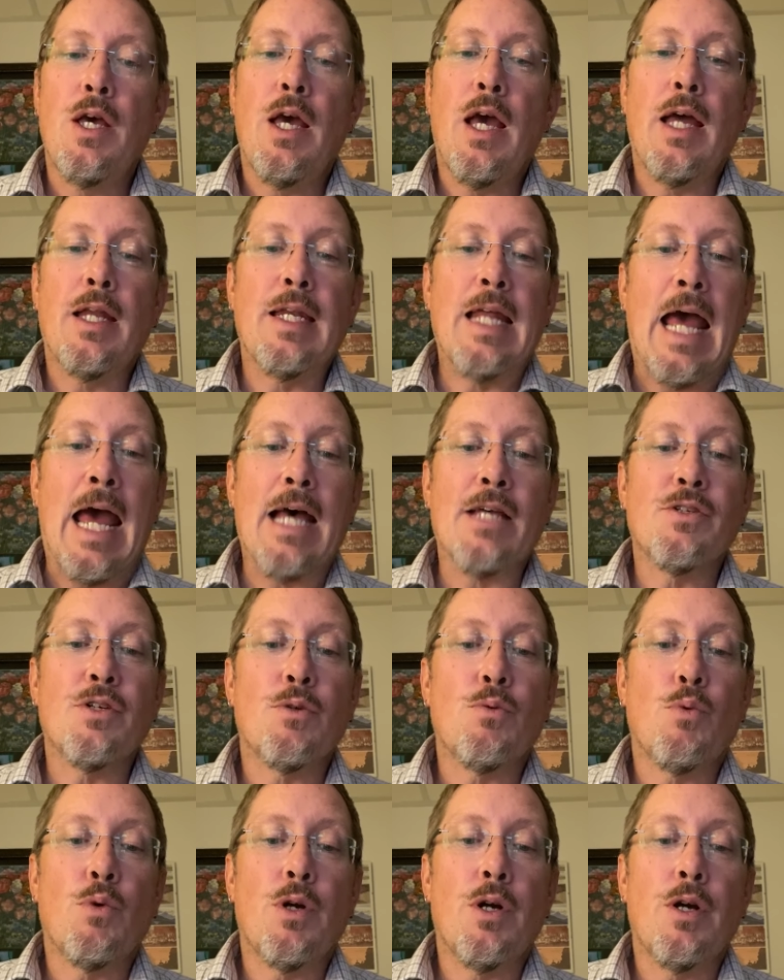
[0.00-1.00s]
and as
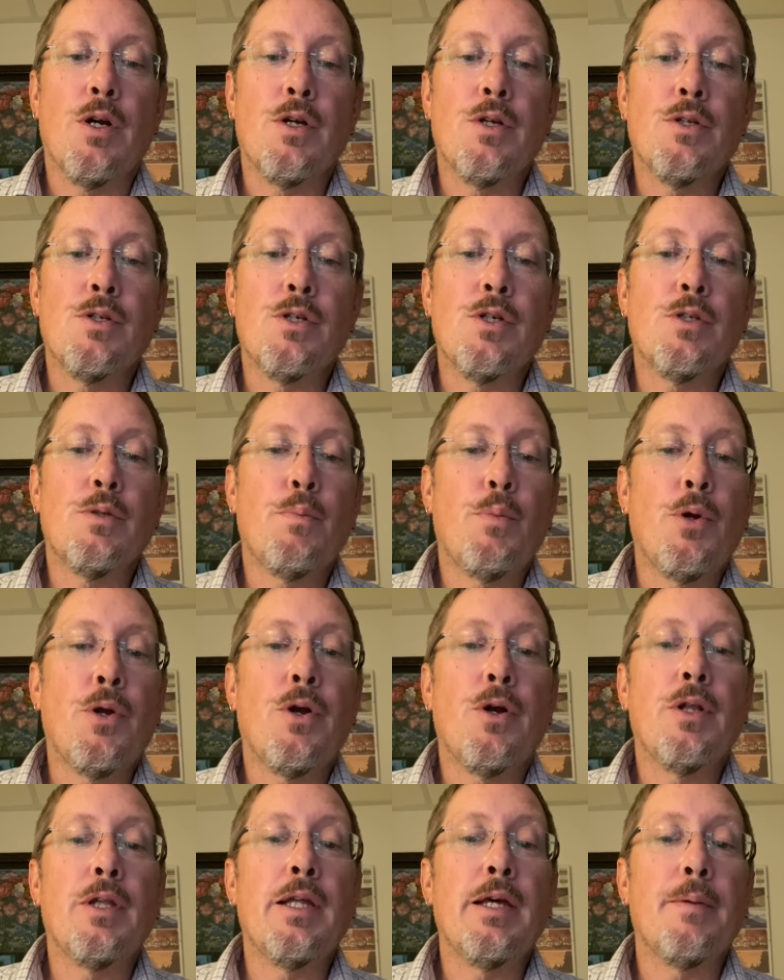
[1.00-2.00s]
it were, just put
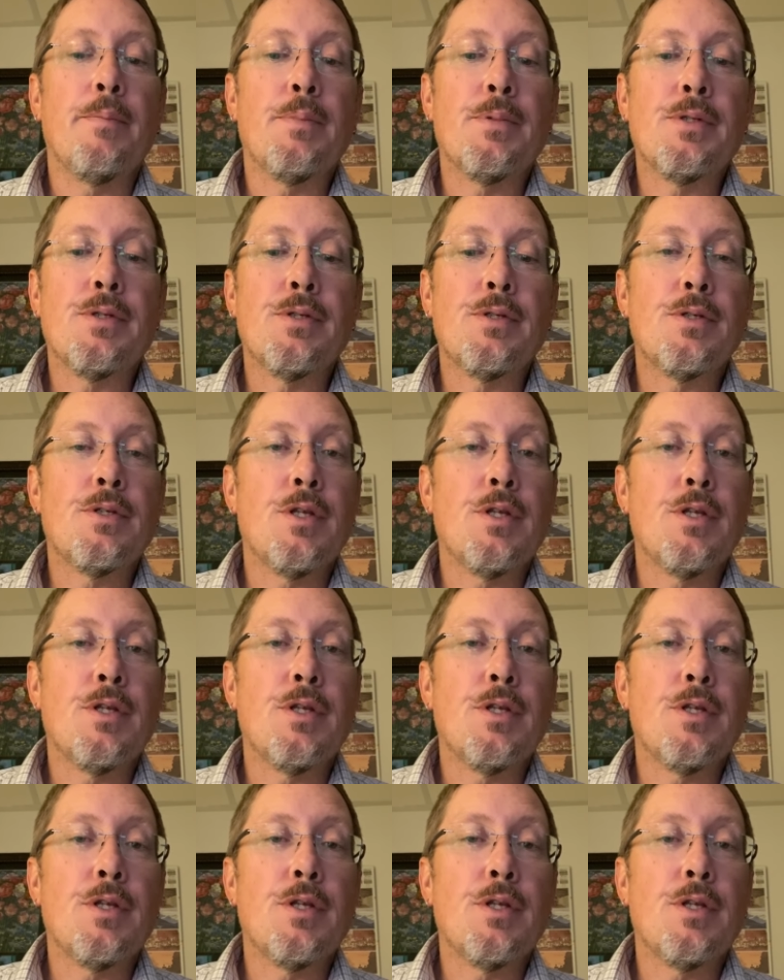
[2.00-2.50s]
our lips